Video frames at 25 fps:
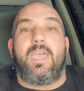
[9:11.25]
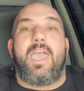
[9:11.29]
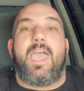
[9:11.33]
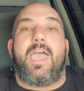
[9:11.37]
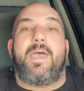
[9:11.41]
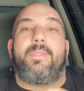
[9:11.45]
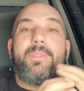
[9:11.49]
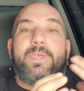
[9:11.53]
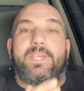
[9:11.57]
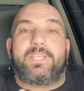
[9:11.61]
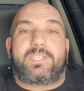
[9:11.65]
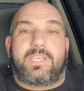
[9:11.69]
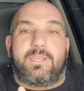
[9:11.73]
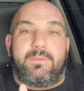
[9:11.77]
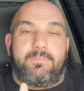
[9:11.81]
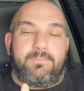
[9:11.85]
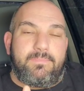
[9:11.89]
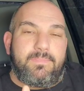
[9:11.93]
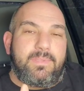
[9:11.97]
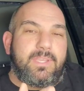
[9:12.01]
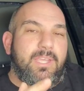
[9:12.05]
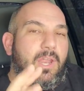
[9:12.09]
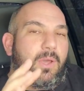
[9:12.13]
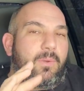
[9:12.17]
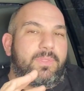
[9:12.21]
And this
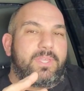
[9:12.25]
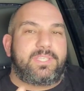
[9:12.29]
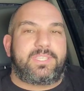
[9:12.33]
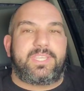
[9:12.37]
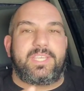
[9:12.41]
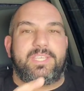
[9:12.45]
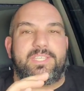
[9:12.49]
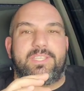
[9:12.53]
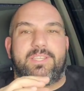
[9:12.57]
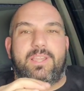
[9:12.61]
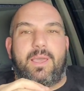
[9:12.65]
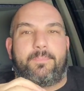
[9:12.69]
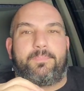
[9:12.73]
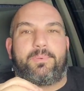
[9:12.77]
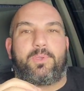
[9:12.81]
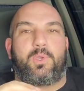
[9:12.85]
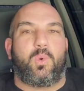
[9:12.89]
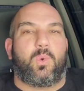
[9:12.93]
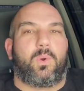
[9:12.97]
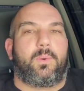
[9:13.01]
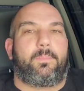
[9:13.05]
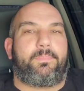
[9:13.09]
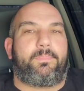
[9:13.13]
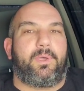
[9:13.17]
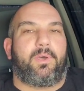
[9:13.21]
can, you know, this isn't a
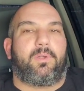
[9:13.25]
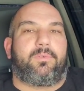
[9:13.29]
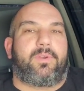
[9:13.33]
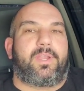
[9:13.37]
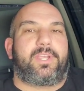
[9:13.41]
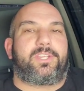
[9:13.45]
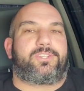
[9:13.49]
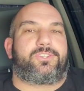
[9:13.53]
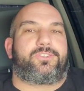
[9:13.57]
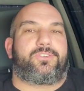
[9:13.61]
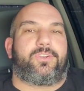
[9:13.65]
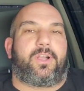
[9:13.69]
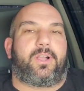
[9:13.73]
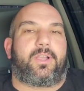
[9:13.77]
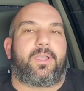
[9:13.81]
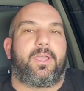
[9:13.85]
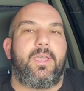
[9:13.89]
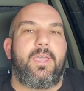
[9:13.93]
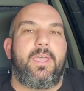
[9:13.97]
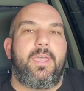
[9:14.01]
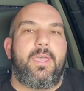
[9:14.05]
pure built race truck.